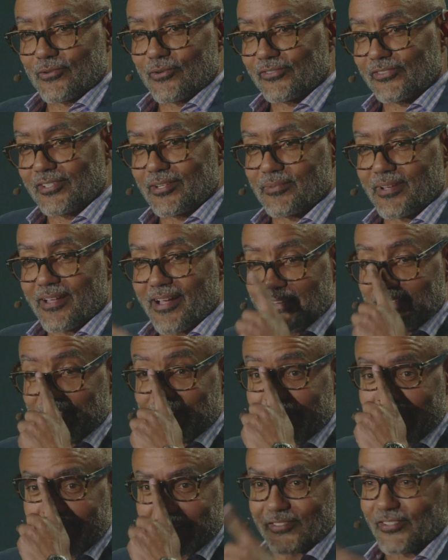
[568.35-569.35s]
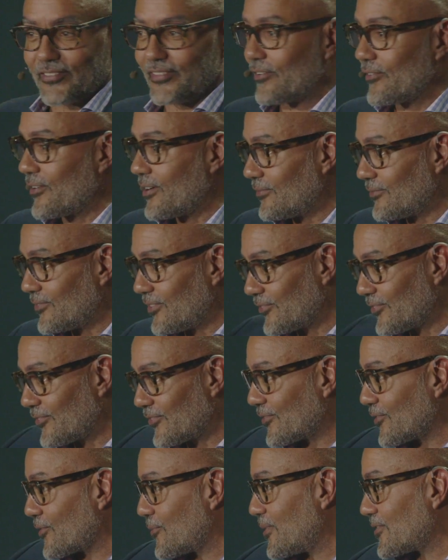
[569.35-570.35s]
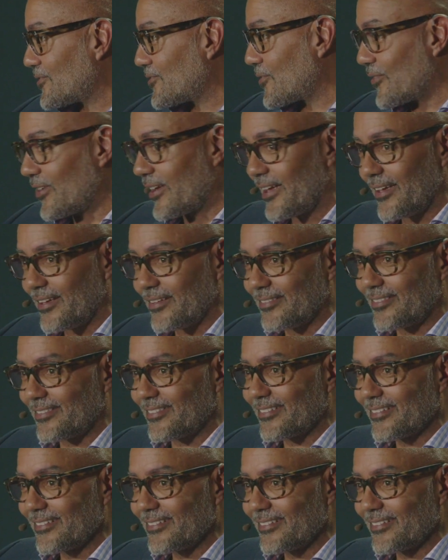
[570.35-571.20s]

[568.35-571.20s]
or some kind of function thereof. Just a quick show of hands.